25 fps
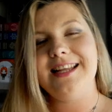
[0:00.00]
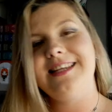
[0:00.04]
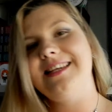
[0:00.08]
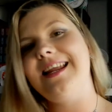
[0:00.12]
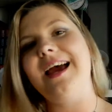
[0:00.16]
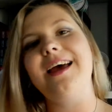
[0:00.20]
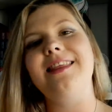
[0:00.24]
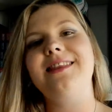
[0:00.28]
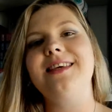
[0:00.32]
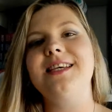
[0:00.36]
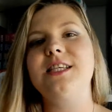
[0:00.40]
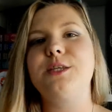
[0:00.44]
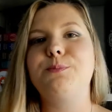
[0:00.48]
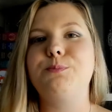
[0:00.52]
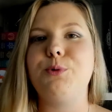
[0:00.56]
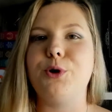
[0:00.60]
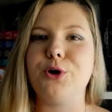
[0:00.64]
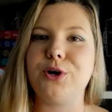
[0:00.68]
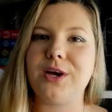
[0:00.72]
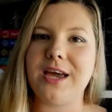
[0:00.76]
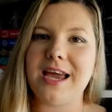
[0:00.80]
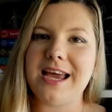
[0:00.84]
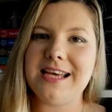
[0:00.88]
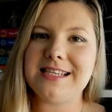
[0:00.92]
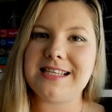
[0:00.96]
Now this
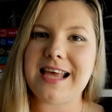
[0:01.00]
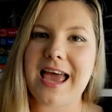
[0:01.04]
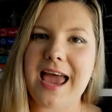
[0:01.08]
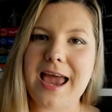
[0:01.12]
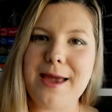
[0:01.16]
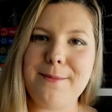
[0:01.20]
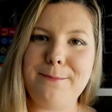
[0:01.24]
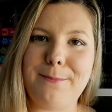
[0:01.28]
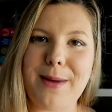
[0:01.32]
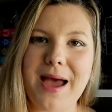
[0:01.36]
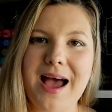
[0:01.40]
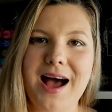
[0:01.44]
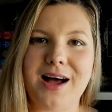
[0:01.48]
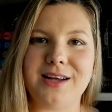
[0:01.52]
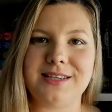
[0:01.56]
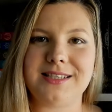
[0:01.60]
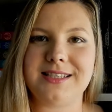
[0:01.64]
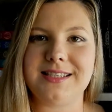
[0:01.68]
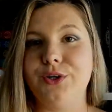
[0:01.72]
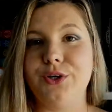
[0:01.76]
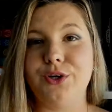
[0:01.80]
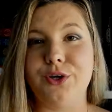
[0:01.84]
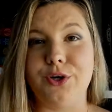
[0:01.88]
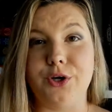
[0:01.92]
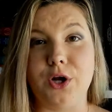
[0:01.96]
book is about
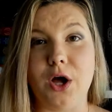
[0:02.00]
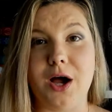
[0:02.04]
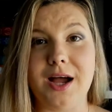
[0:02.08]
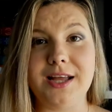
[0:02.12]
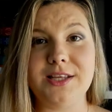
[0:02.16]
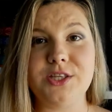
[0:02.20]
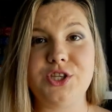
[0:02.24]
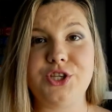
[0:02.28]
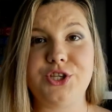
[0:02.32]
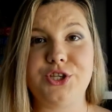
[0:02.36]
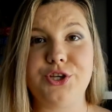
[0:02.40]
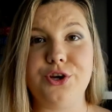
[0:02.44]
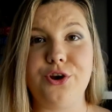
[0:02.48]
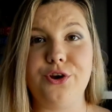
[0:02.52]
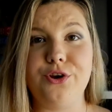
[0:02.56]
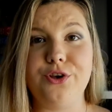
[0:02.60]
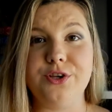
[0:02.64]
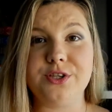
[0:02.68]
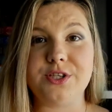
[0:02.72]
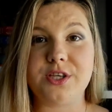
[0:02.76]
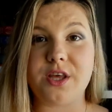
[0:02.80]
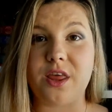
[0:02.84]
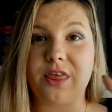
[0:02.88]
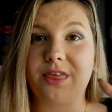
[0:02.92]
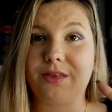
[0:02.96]
9
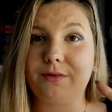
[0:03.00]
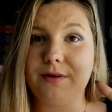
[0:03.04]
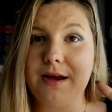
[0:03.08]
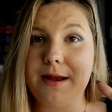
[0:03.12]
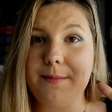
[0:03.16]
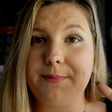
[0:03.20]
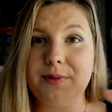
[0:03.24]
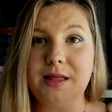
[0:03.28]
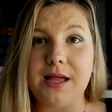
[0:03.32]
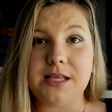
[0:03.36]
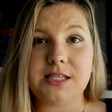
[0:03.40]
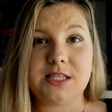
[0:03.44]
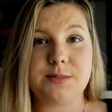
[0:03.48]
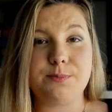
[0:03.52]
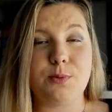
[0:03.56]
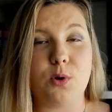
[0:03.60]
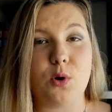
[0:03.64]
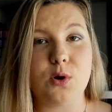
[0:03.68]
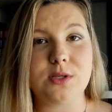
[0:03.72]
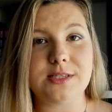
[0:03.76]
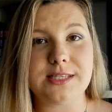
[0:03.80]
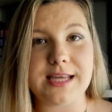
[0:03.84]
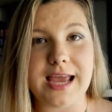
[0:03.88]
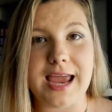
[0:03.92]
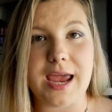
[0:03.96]
students, 3 blood
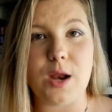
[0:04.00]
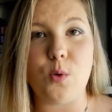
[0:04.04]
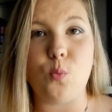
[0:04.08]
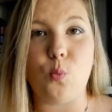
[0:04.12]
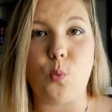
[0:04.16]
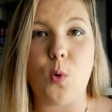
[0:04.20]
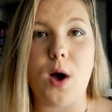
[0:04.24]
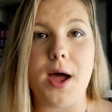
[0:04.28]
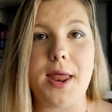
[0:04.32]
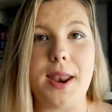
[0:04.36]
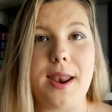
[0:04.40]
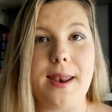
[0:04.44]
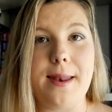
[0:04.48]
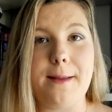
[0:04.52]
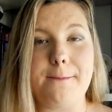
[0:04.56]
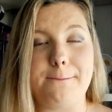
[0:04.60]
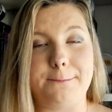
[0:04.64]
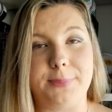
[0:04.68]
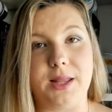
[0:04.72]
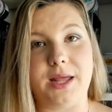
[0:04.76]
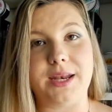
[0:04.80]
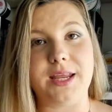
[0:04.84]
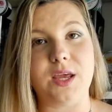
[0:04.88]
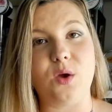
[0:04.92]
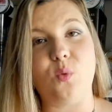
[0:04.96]
sports, and 1
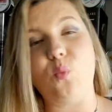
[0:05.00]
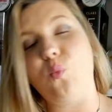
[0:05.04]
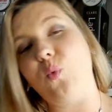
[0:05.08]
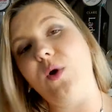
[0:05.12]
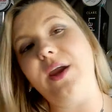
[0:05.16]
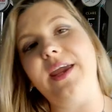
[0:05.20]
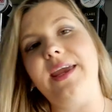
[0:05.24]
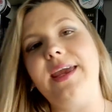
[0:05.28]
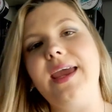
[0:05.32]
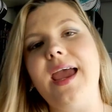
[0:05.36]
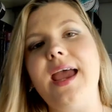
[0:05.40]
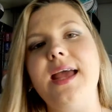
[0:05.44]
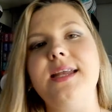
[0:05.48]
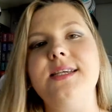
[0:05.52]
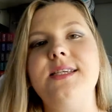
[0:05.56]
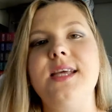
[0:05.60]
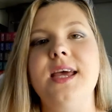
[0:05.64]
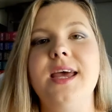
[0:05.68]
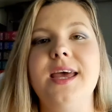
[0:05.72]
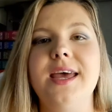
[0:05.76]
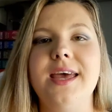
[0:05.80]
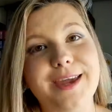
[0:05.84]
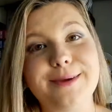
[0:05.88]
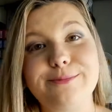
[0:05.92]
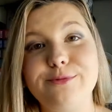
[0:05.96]
bloody weekend.
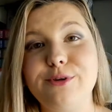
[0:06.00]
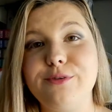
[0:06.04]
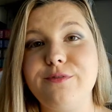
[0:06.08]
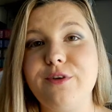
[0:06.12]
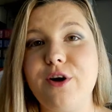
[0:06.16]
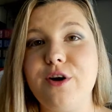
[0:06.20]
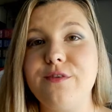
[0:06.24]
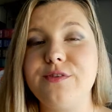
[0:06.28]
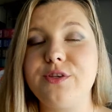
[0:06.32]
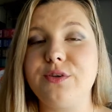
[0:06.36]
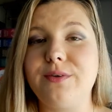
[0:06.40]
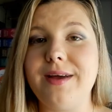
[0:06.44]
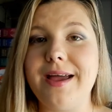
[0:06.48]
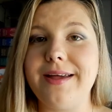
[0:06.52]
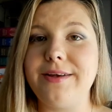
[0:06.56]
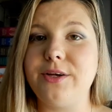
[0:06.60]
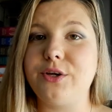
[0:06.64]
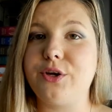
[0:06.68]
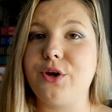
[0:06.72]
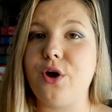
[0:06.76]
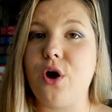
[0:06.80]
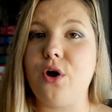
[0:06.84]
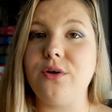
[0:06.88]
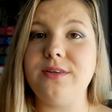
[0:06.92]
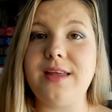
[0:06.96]
It revolves around
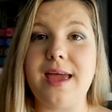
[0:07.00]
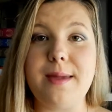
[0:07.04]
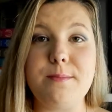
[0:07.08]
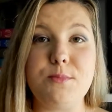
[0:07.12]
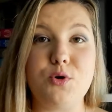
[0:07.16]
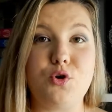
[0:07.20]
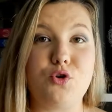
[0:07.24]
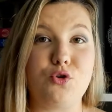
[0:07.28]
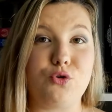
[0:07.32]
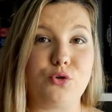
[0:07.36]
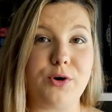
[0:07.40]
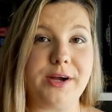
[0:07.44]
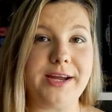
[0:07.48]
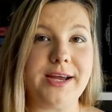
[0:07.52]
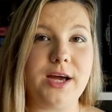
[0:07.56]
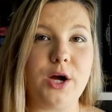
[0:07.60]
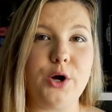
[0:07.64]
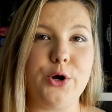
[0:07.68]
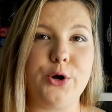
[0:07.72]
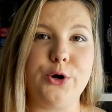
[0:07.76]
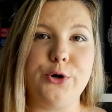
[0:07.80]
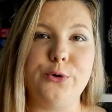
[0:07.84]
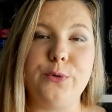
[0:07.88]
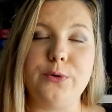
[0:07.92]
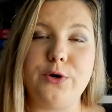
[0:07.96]
a girl named
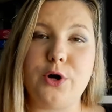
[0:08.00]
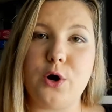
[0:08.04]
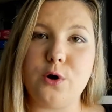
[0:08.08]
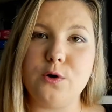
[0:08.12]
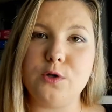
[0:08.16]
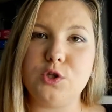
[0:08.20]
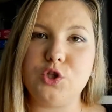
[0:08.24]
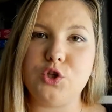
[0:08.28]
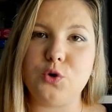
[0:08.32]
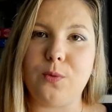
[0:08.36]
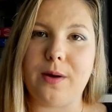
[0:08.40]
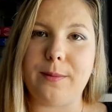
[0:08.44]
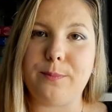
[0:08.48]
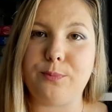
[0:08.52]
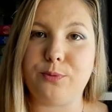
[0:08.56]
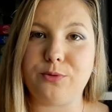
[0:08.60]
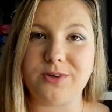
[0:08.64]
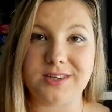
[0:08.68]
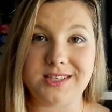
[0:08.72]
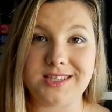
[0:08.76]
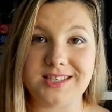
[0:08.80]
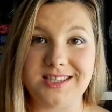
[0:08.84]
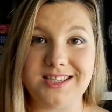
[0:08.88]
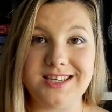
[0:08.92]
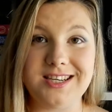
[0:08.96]
Greer who goes to a
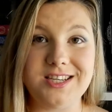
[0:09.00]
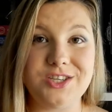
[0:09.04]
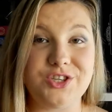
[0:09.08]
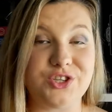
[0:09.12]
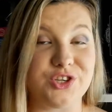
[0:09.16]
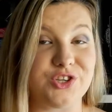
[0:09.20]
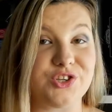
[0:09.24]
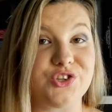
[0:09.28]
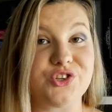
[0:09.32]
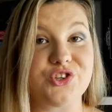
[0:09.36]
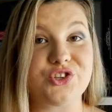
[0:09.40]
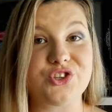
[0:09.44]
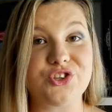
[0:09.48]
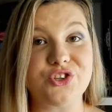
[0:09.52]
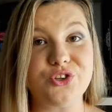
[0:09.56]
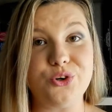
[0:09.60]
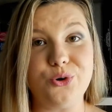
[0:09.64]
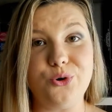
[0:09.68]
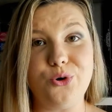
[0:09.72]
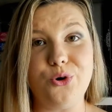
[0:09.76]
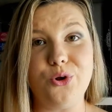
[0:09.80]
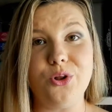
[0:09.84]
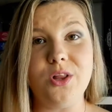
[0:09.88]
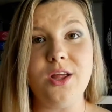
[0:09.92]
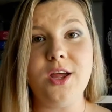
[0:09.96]
prestigious
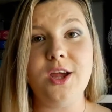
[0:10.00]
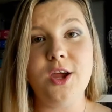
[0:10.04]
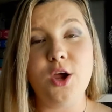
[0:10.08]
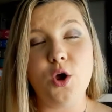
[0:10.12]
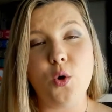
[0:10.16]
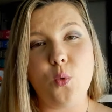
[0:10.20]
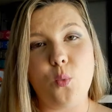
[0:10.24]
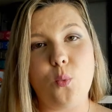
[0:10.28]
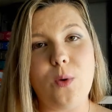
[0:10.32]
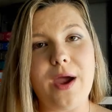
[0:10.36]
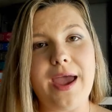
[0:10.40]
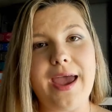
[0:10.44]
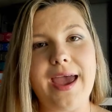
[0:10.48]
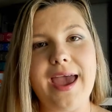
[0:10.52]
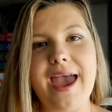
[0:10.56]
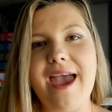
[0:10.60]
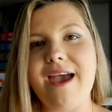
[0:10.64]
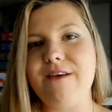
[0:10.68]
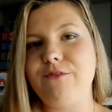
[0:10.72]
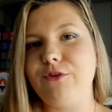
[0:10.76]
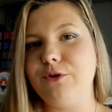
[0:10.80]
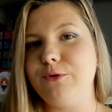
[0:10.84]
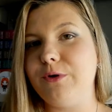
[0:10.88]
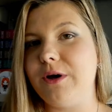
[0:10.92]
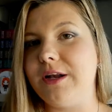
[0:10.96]
school where
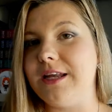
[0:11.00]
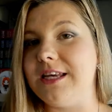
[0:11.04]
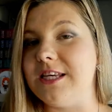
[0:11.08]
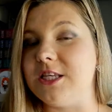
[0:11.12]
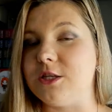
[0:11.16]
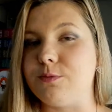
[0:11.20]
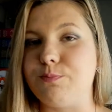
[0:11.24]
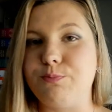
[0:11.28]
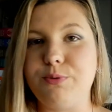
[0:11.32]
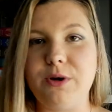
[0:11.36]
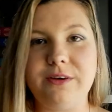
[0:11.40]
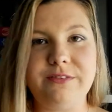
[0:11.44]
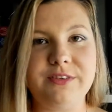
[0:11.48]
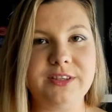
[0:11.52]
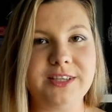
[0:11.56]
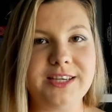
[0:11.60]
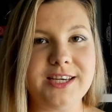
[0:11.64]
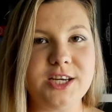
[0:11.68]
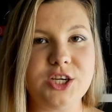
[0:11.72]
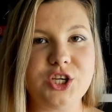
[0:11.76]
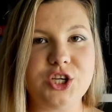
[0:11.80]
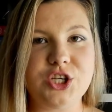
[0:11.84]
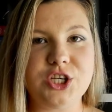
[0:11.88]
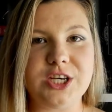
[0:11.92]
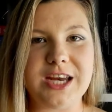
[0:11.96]
everyone is
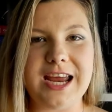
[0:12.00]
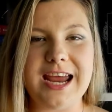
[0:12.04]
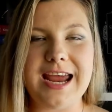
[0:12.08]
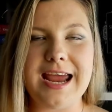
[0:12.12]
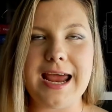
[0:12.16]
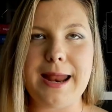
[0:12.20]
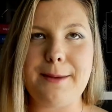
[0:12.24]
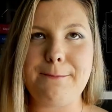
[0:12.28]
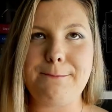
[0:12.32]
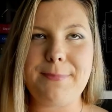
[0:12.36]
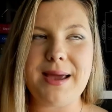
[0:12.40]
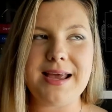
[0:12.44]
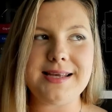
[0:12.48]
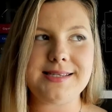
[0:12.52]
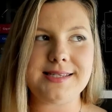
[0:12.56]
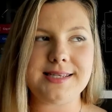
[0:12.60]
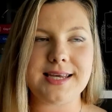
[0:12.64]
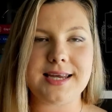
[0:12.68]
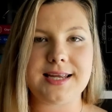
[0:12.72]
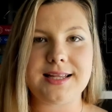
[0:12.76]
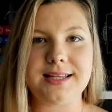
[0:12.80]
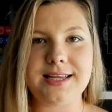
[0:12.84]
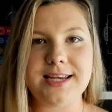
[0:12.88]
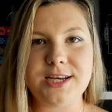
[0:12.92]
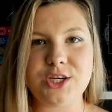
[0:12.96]
privileged, and
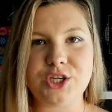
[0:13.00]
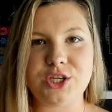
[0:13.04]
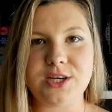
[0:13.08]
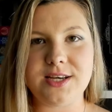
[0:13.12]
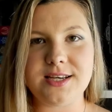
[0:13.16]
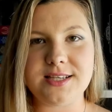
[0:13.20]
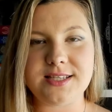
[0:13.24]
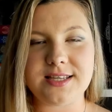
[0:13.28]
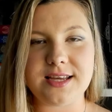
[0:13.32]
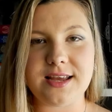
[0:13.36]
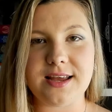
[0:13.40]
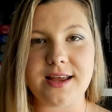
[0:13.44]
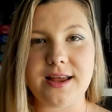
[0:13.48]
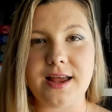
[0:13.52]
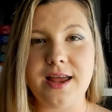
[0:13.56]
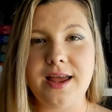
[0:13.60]
basically she is